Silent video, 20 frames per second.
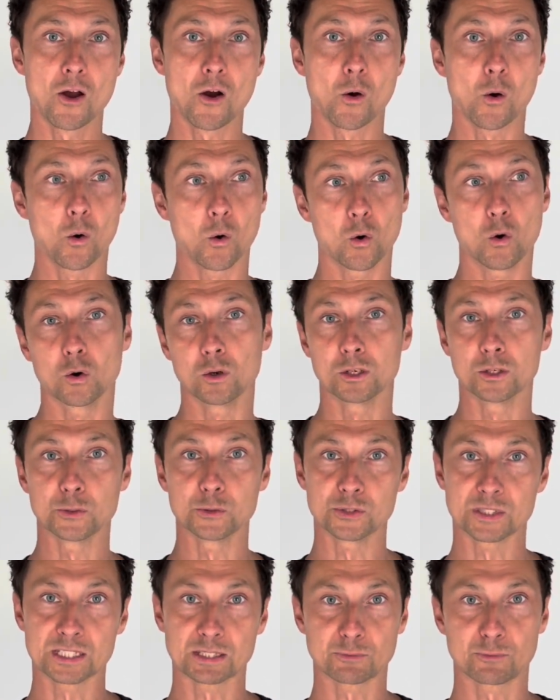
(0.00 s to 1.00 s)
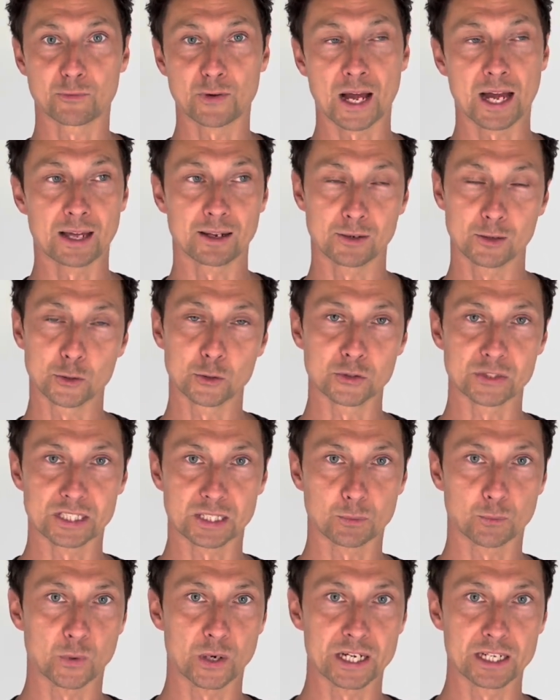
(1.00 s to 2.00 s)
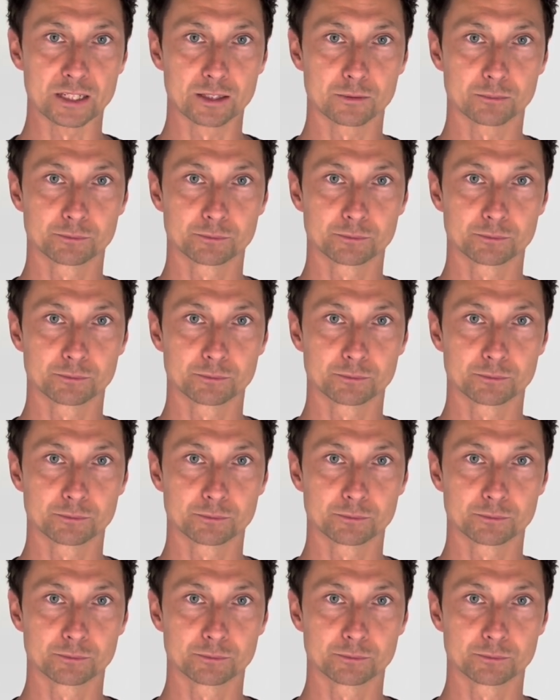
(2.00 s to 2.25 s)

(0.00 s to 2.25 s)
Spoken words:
or losing fat and losing weight.